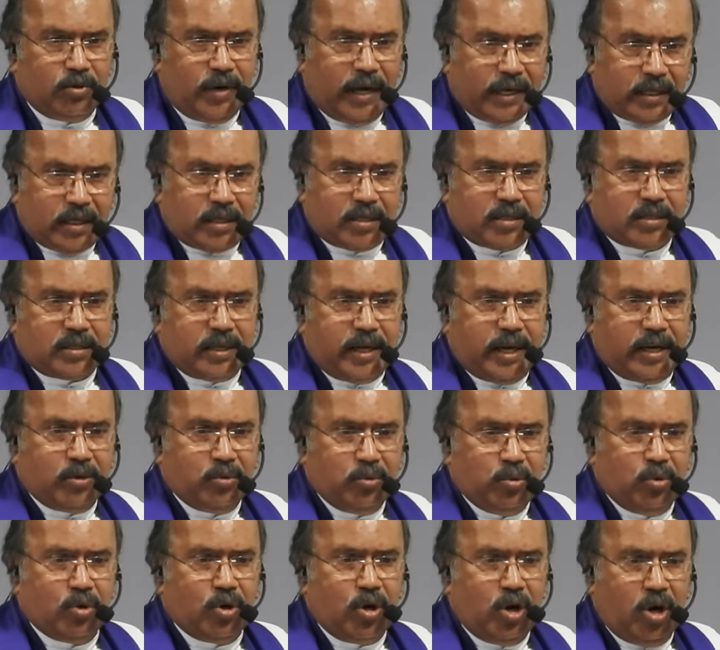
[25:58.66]
to
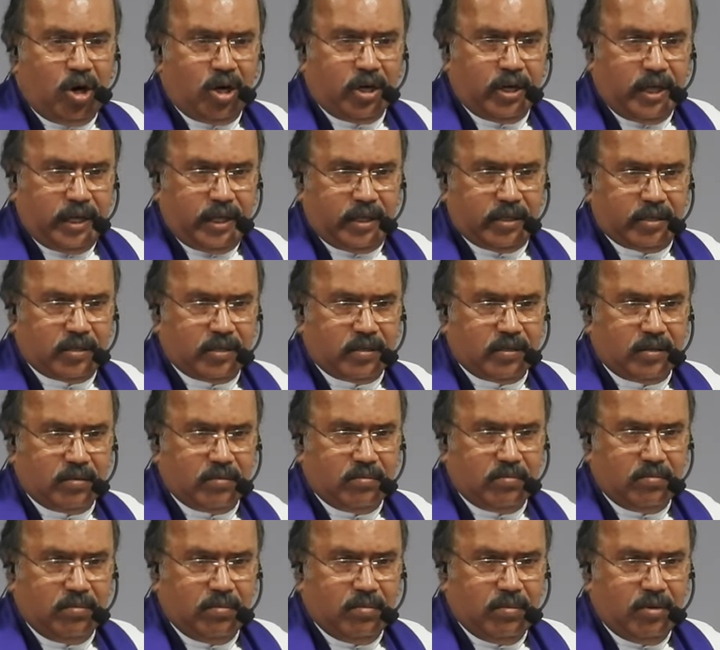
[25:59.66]
understand who God is,
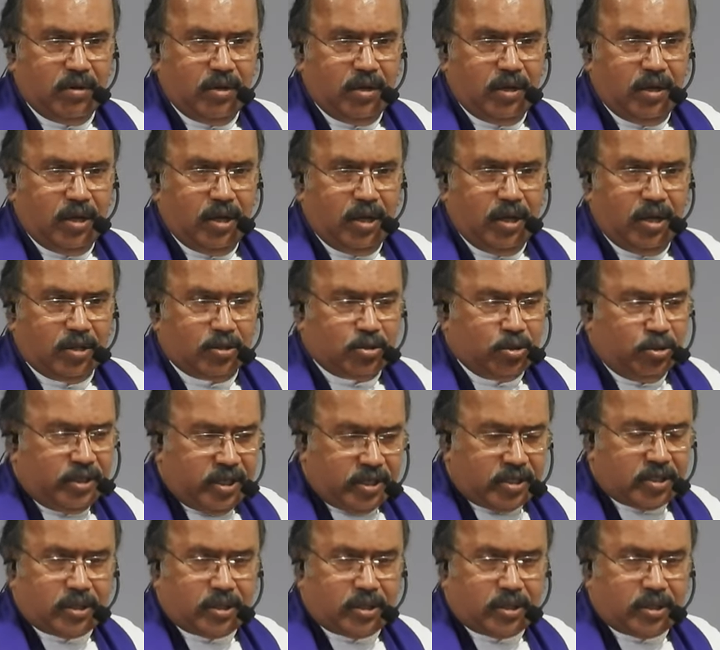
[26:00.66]
to